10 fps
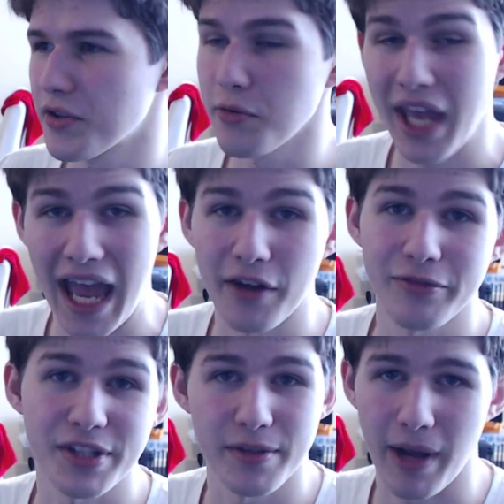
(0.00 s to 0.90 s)
You can
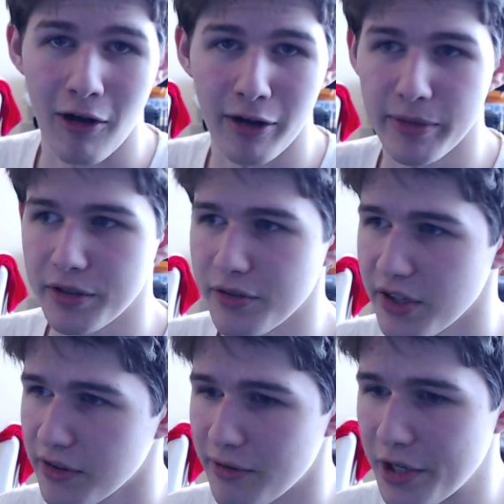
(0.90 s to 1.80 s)
fix the power limit
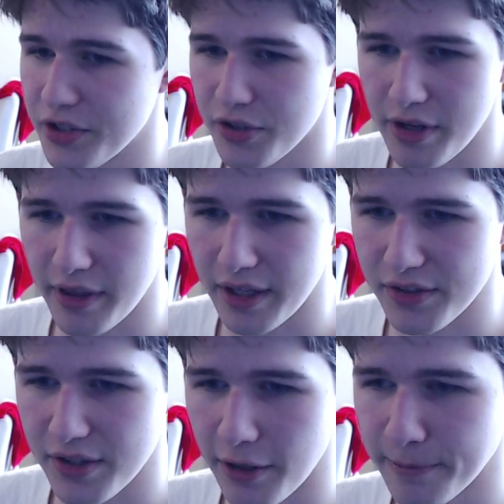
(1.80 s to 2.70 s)
using the registry thing, so